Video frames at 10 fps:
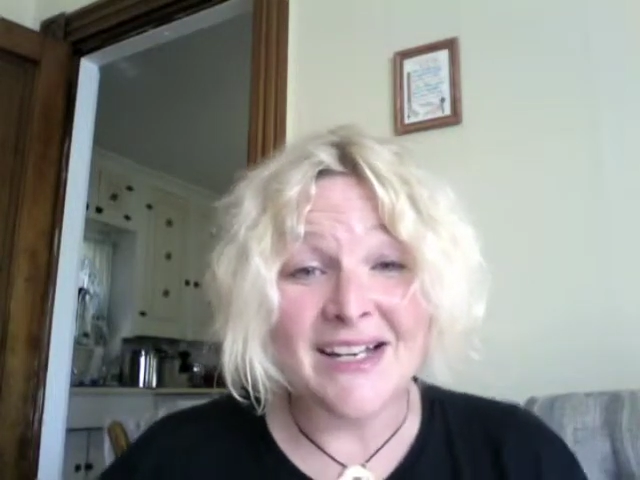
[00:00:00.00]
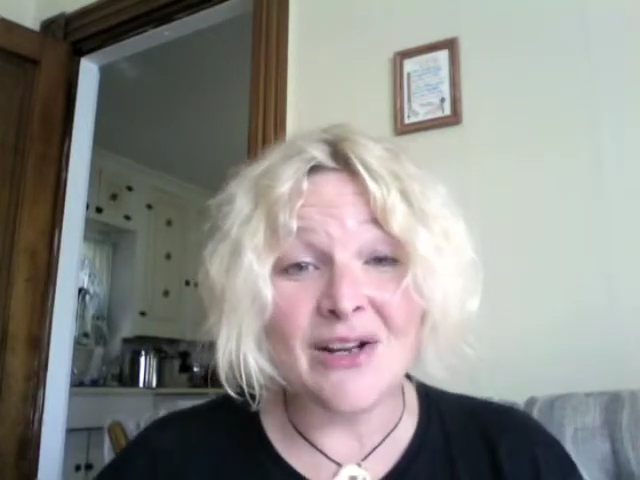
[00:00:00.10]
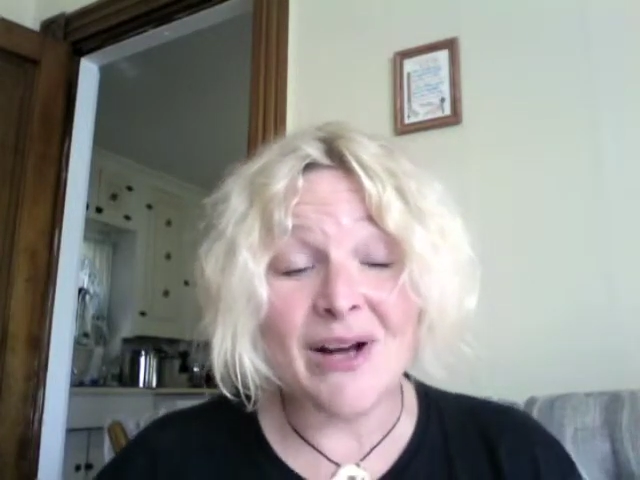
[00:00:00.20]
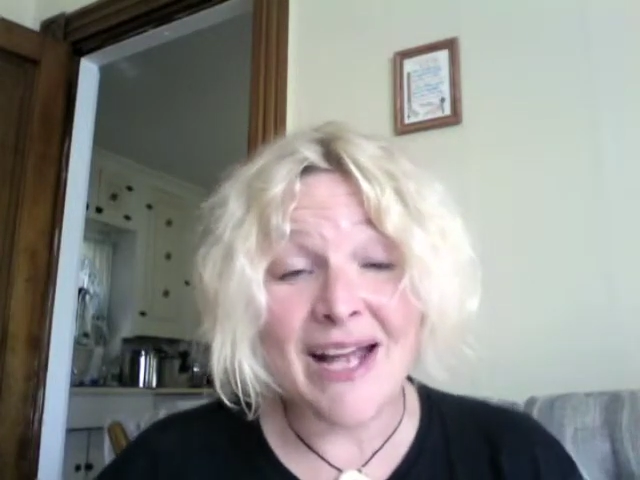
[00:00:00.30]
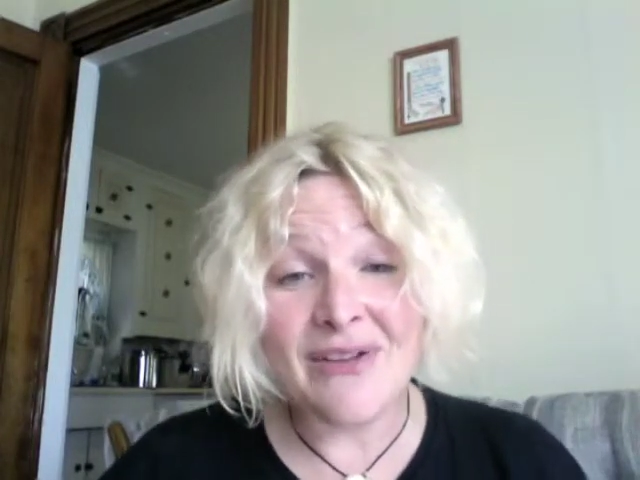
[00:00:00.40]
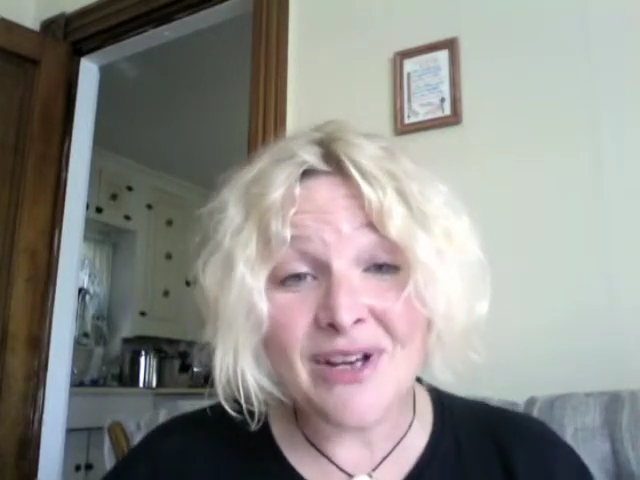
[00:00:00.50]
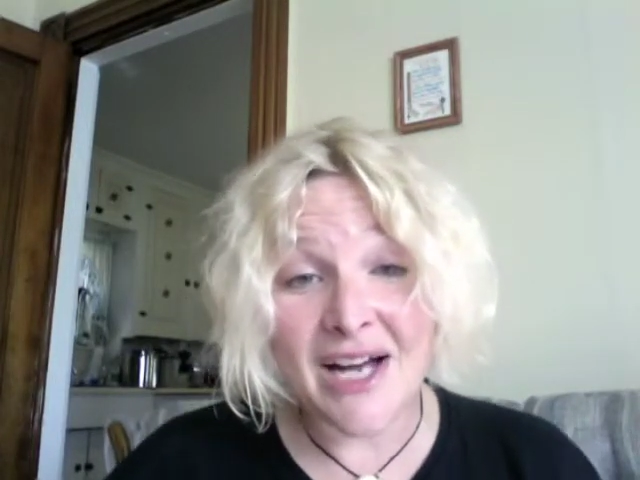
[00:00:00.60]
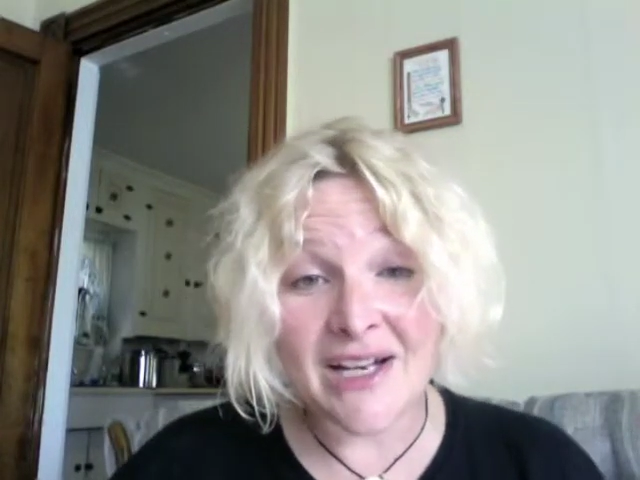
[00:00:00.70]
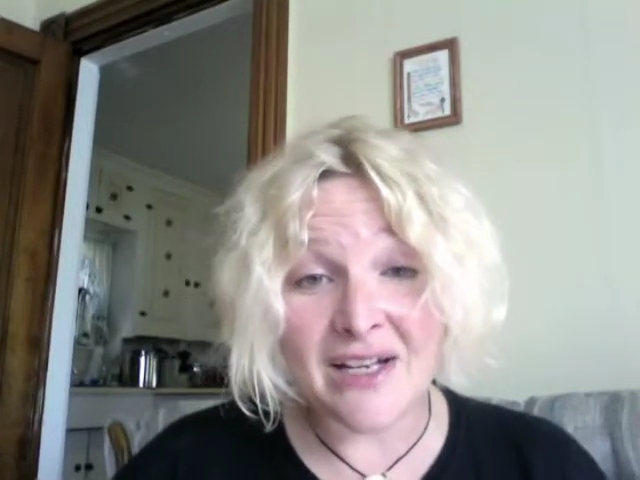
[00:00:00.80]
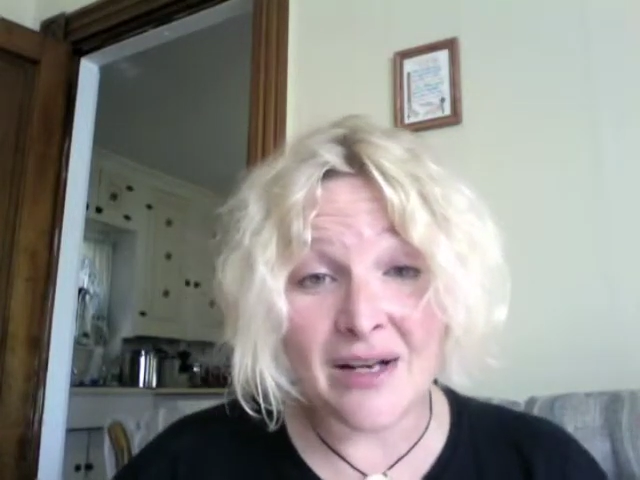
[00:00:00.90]
Now, I have
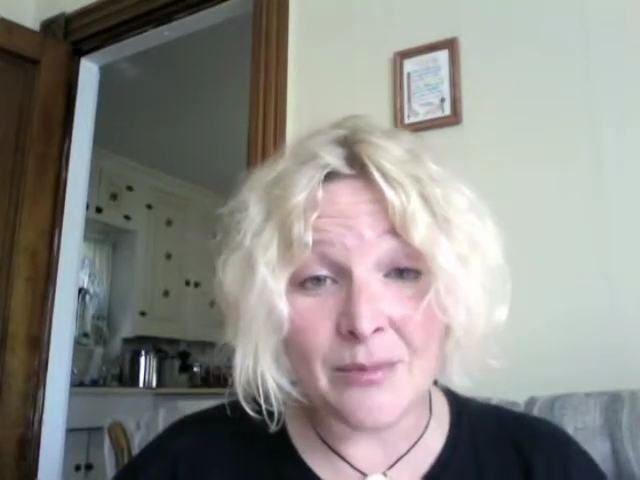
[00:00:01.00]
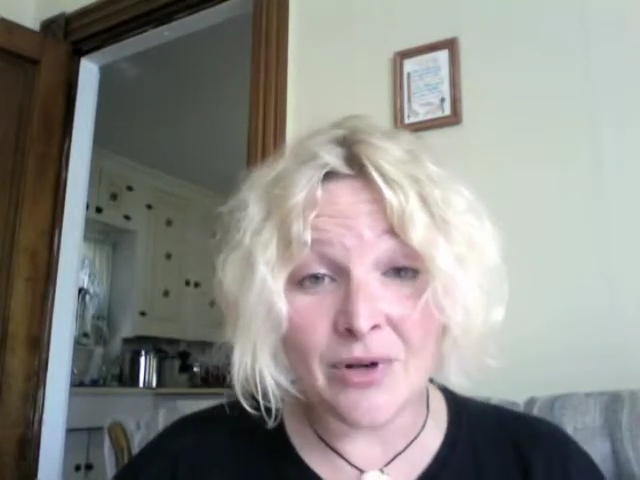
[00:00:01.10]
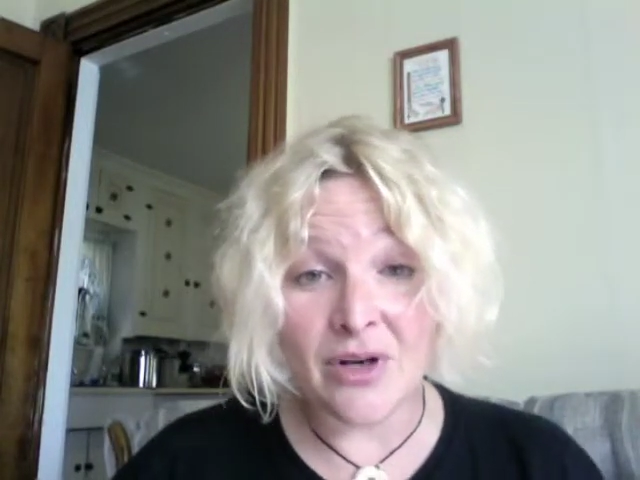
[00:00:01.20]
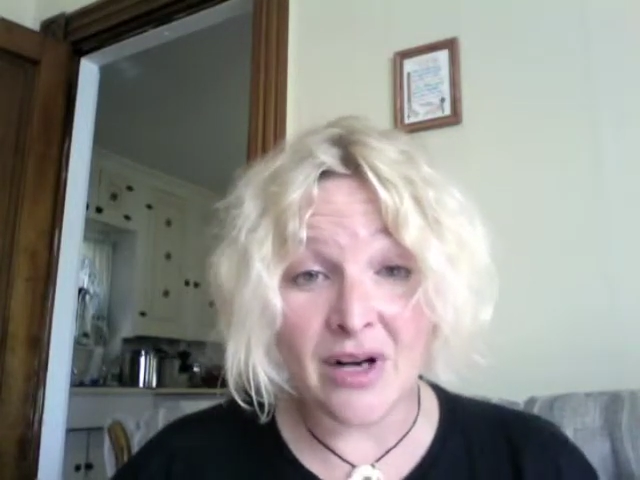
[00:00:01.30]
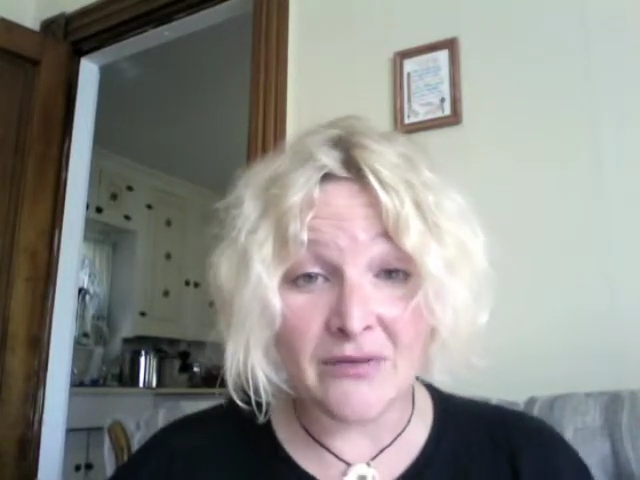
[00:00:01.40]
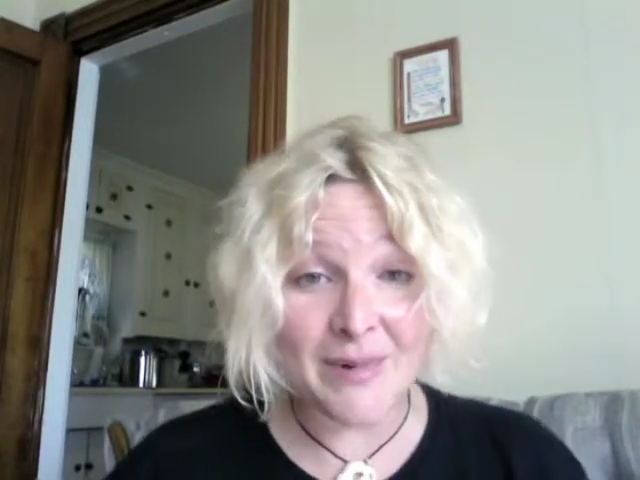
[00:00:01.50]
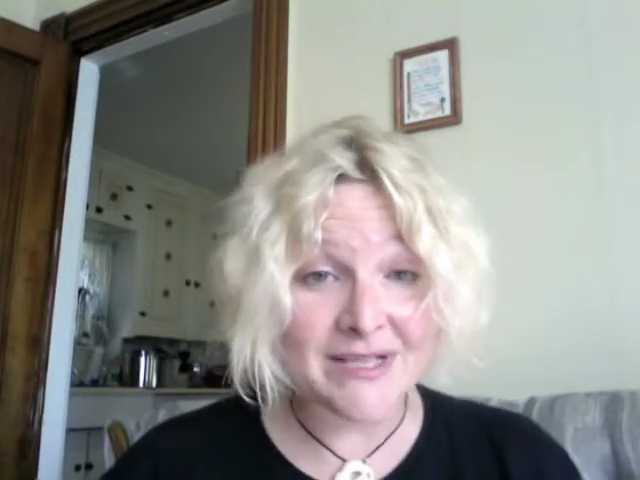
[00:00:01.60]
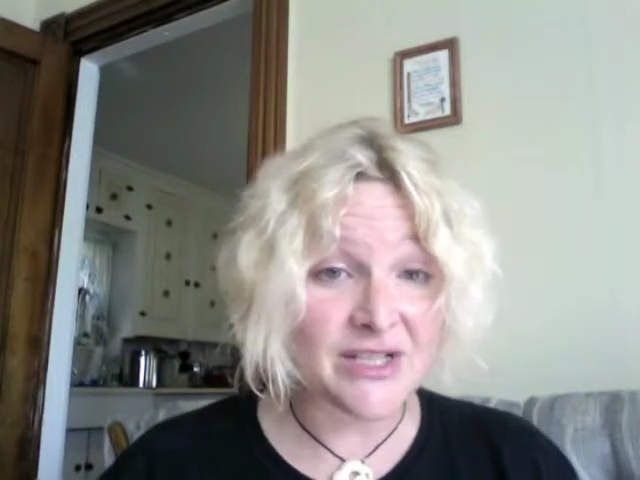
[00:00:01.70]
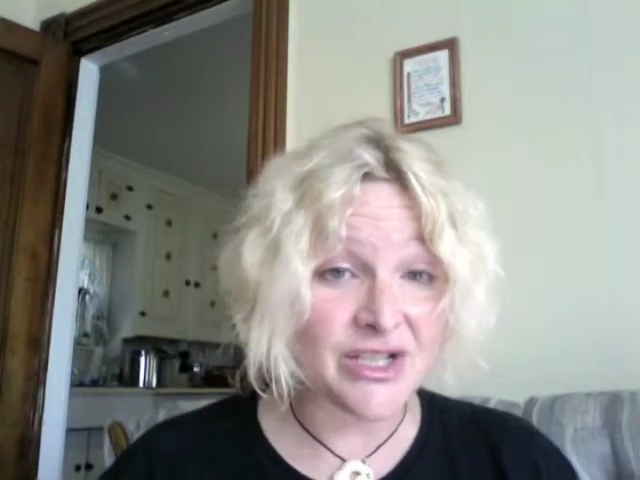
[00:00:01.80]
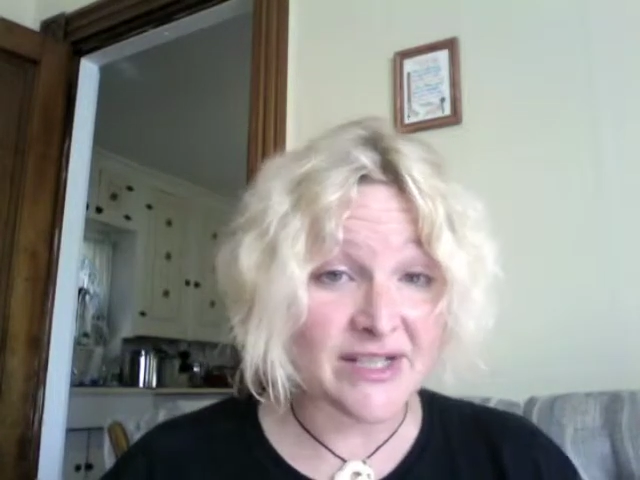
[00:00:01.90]
gotten a number of
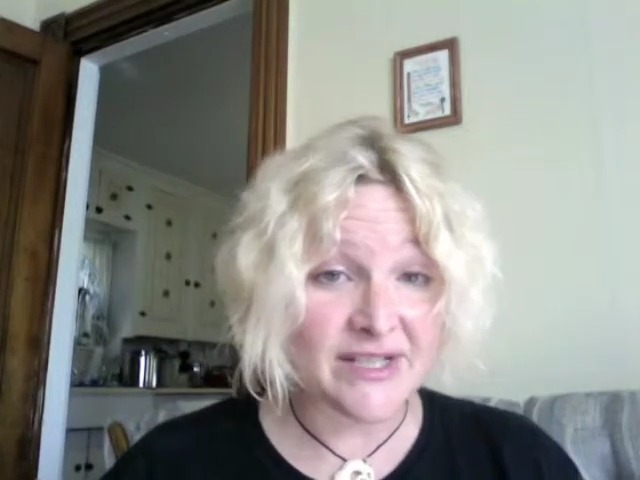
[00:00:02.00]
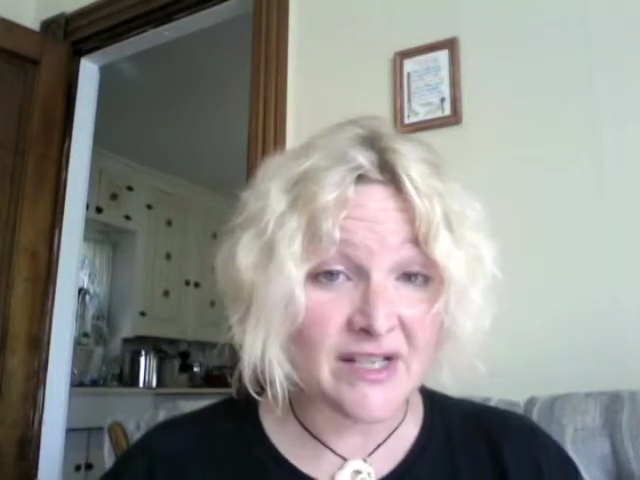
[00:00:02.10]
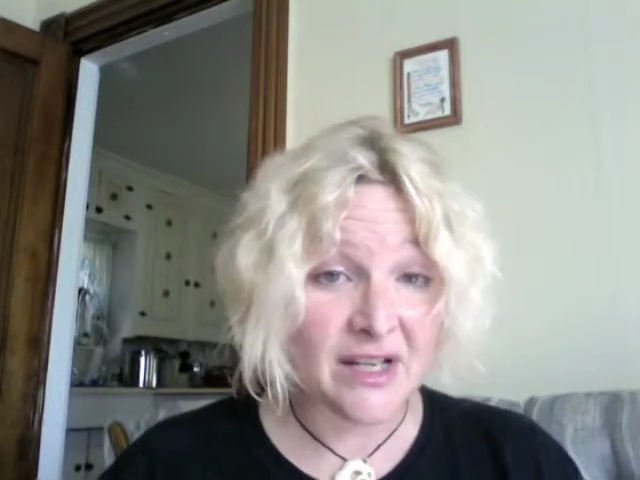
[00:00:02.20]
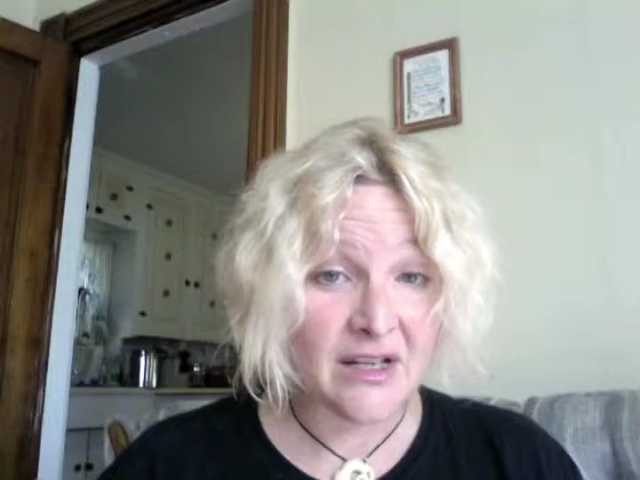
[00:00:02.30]
messages,